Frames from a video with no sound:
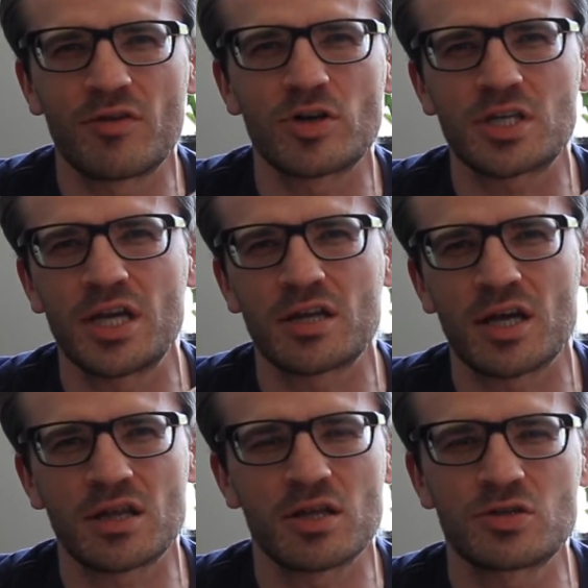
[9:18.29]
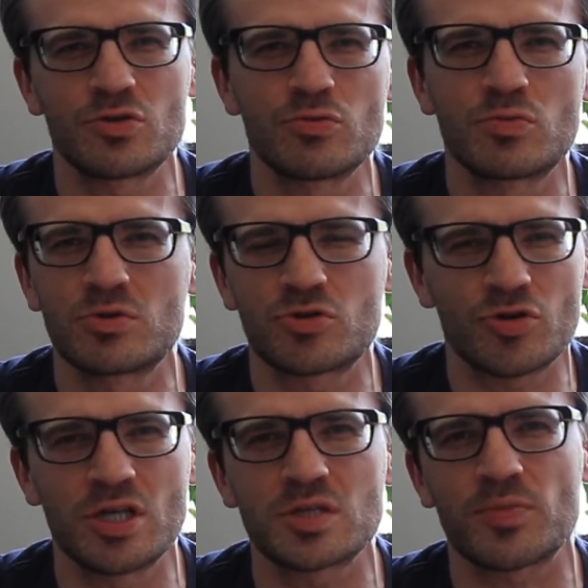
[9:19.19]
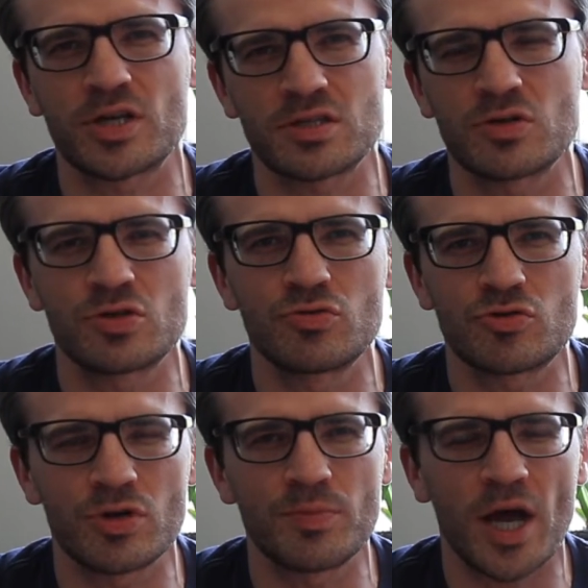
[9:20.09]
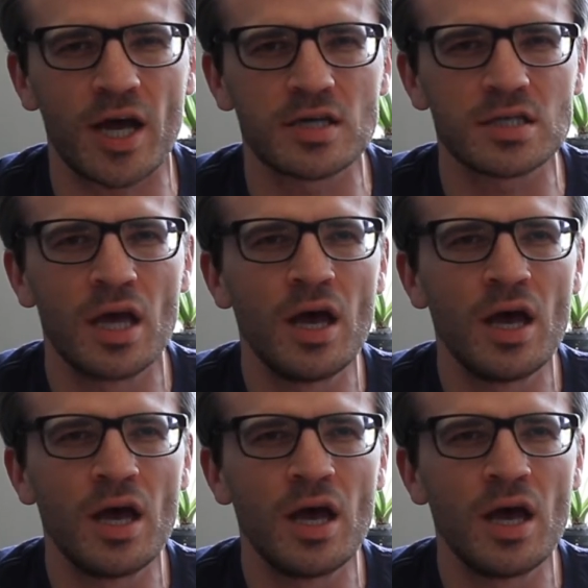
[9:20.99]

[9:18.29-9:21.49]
give or take like the 2 treats plus the 2 treat bags,